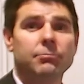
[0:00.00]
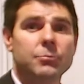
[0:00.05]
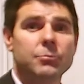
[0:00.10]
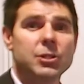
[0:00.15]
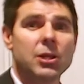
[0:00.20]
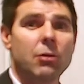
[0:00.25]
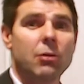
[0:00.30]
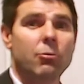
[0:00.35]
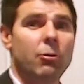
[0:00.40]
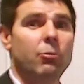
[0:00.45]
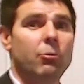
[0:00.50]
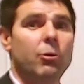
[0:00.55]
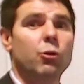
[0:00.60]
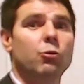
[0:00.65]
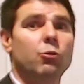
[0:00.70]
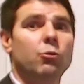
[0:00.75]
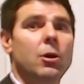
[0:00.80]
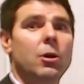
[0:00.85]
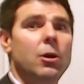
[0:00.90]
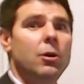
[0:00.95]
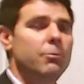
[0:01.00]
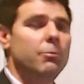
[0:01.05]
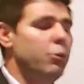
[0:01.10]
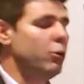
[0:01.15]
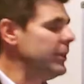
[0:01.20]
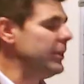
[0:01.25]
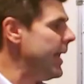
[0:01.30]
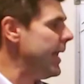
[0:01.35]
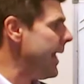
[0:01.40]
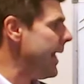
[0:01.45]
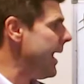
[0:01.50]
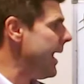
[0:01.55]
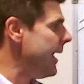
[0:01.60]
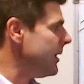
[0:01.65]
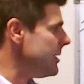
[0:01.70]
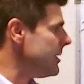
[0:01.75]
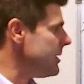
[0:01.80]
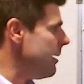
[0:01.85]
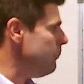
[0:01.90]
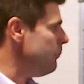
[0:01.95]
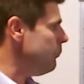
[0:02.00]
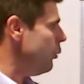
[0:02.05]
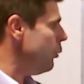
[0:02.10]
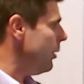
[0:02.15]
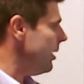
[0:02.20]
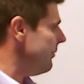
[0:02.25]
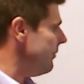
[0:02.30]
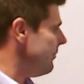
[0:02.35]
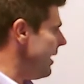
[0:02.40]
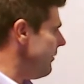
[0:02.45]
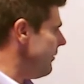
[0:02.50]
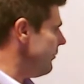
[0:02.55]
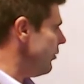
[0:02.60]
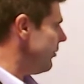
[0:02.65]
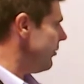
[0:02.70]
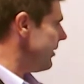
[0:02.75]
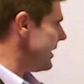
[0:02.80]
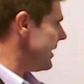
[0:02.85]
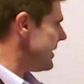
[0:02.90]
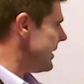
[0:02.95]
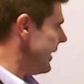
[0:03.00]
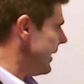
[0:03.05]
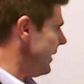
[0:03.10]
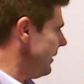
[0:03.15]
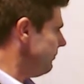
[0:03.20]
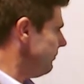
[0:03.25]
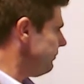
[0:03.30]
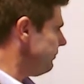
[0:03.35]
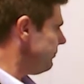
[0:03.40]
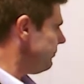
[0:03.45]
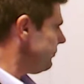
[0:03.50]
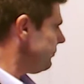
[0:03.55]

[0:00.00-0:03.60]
so we will put that out at some point if you haven't already seen it.